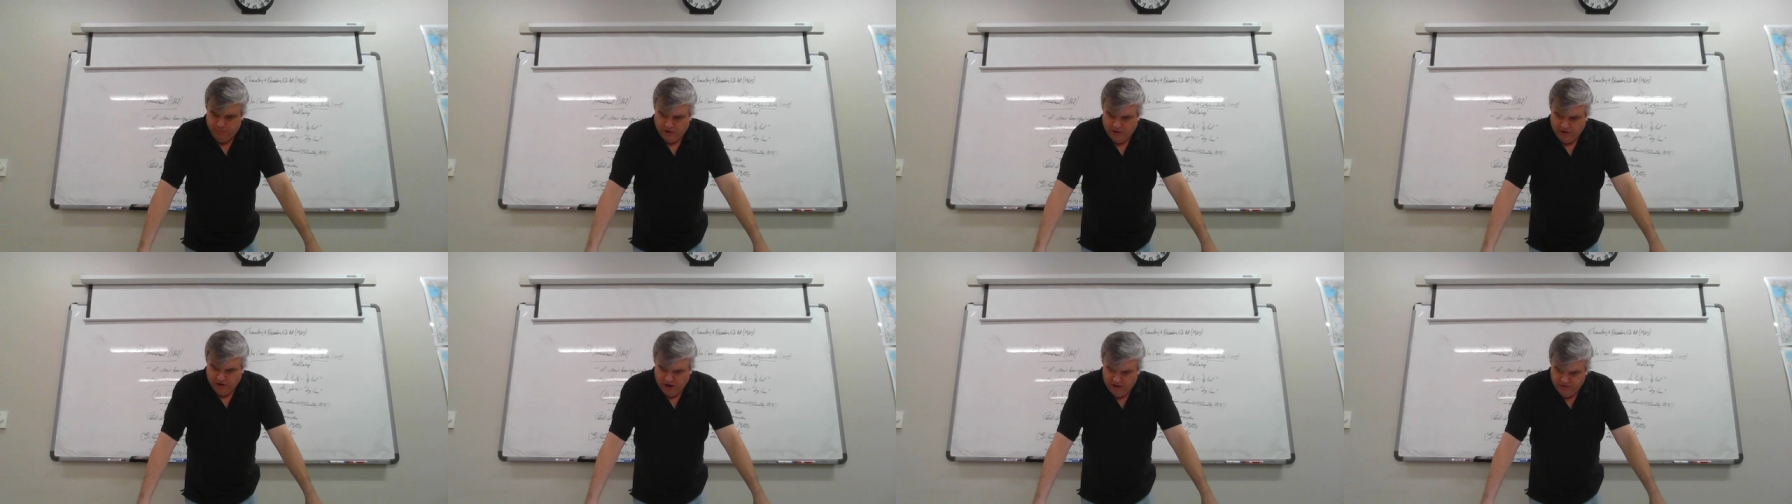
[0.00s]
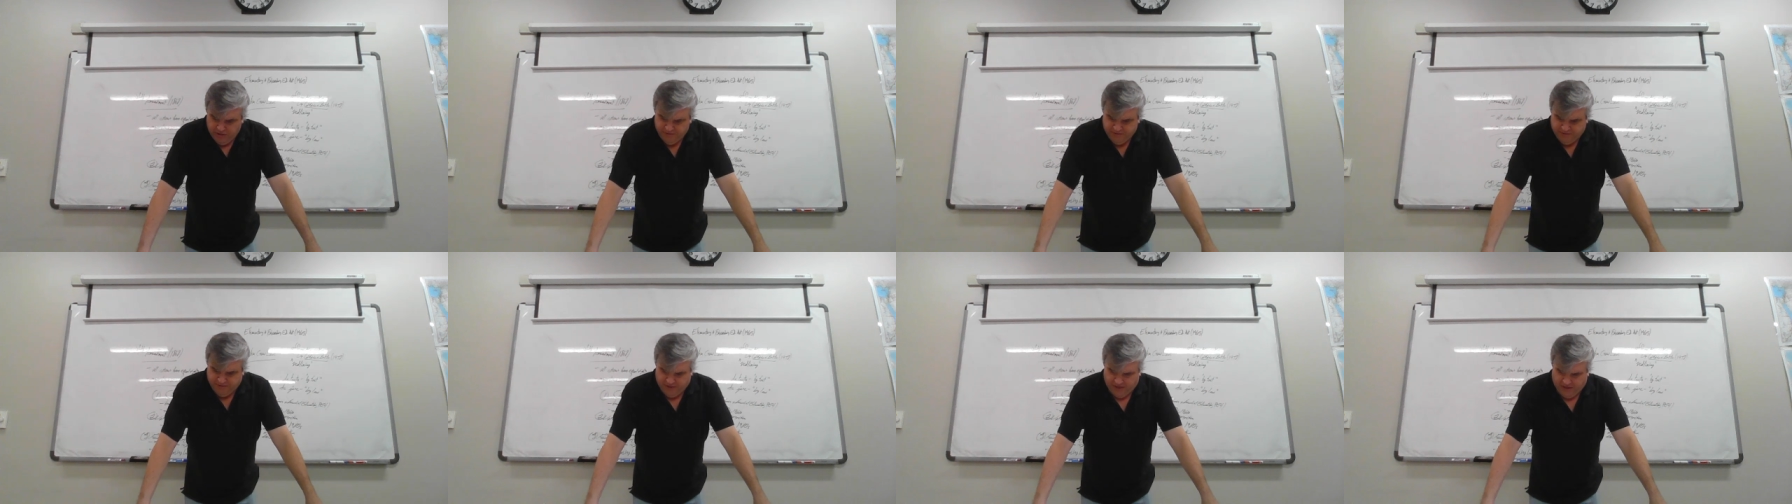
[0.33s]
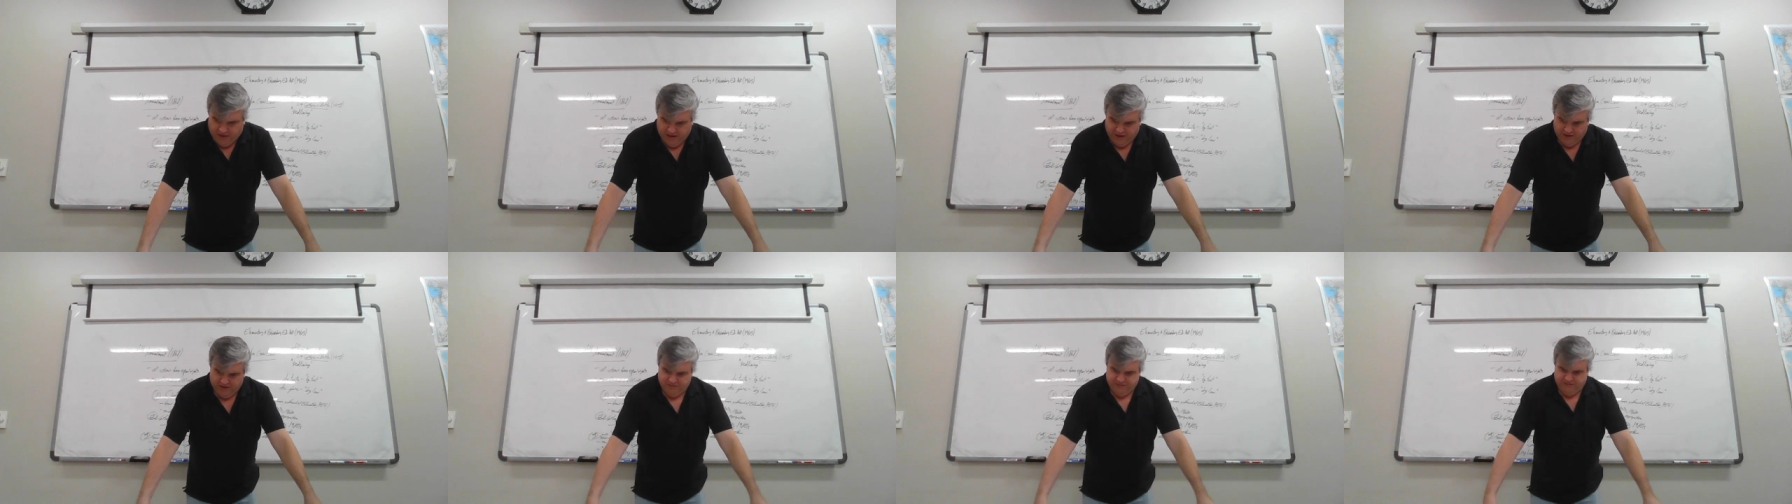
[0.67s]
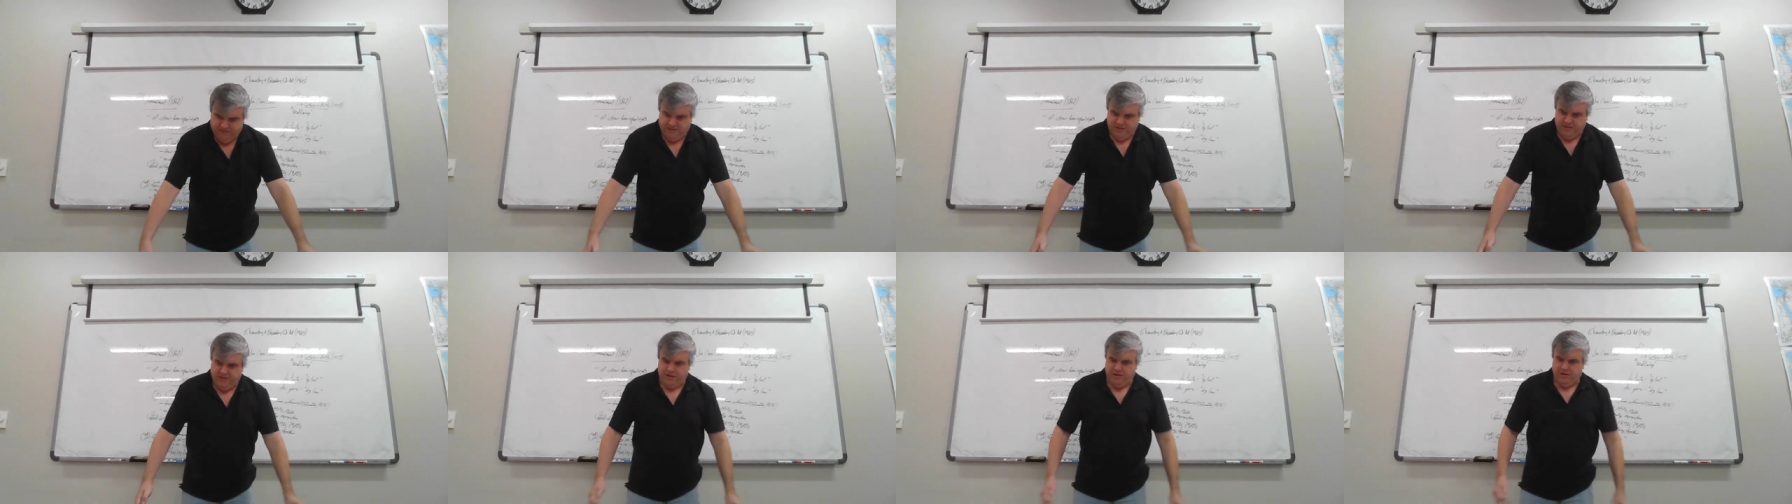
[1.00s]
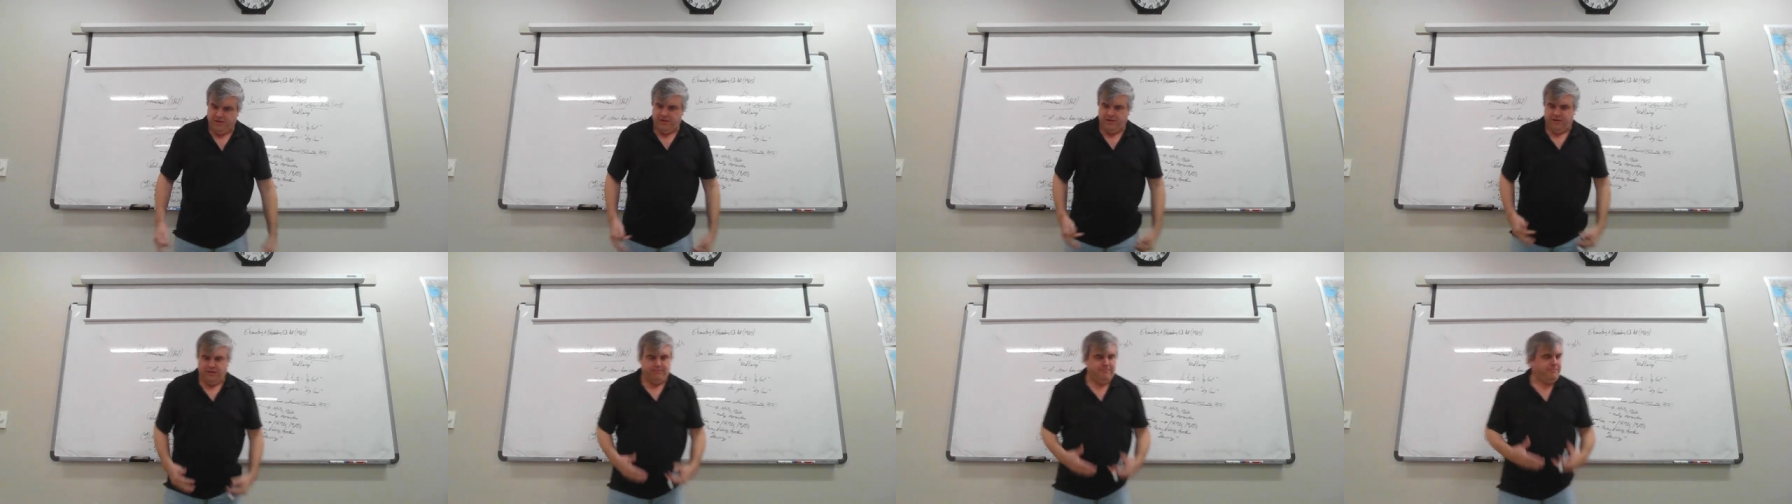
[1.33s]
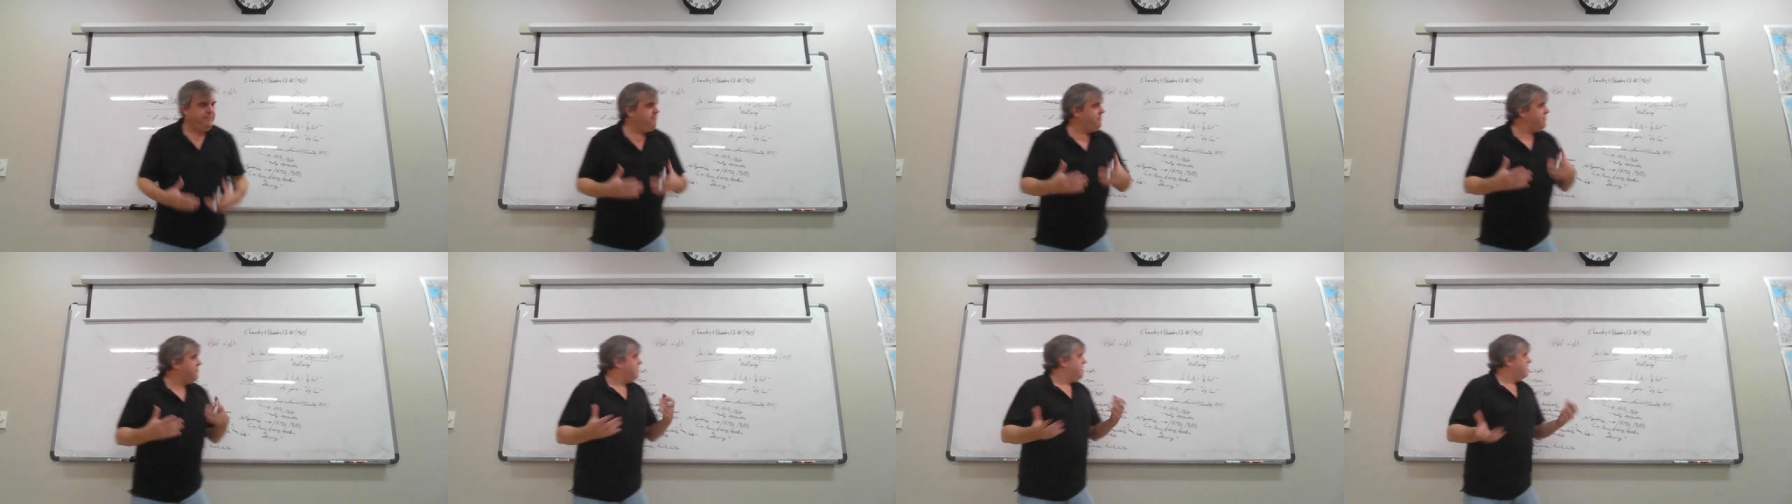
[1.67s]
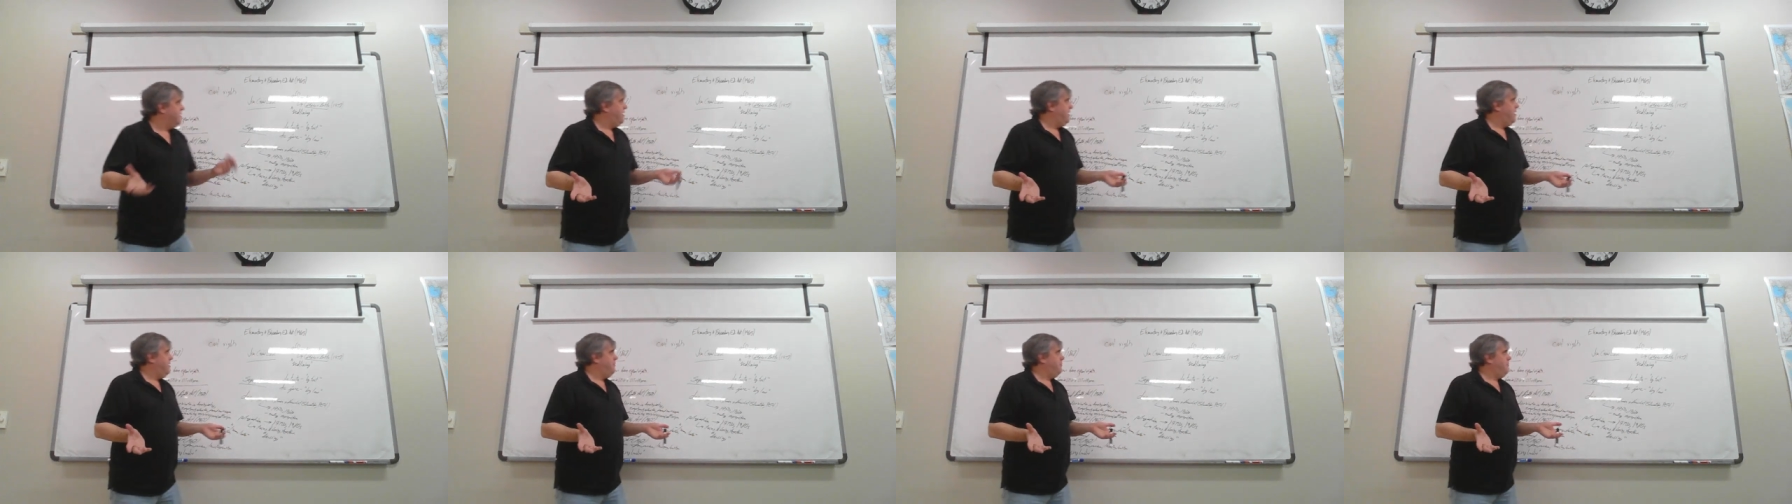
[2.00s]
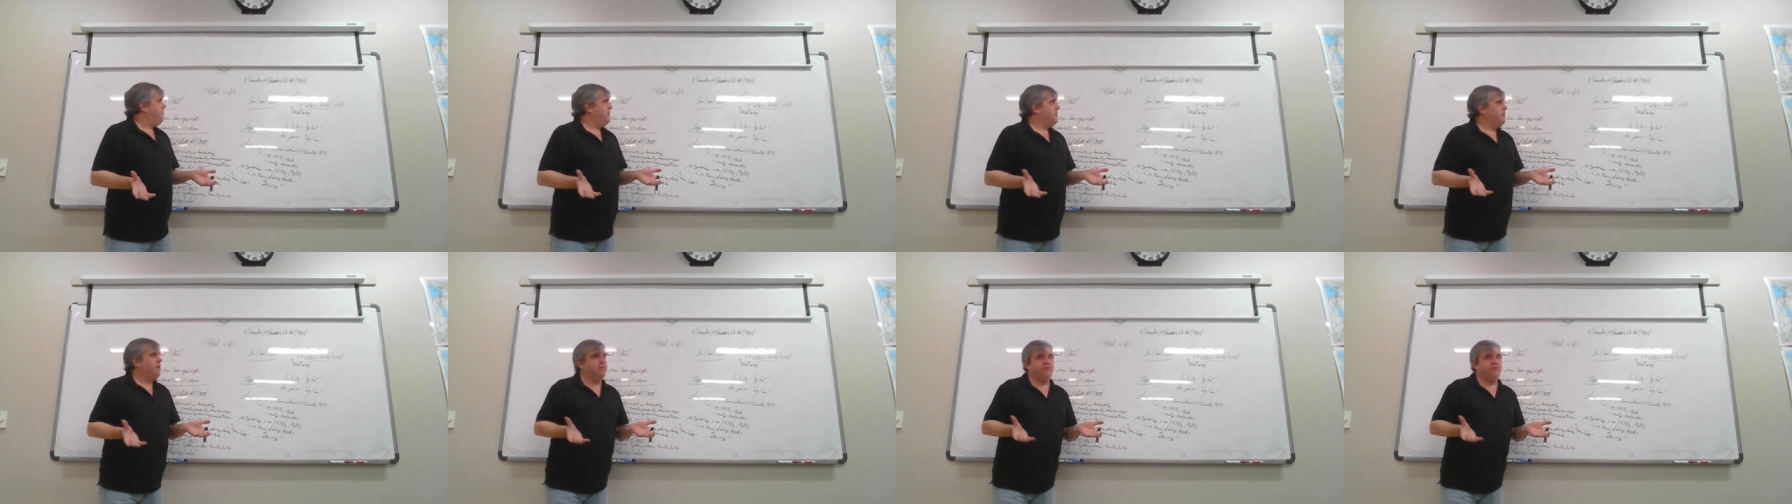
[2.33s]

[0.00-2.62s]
among other things, uh, I'm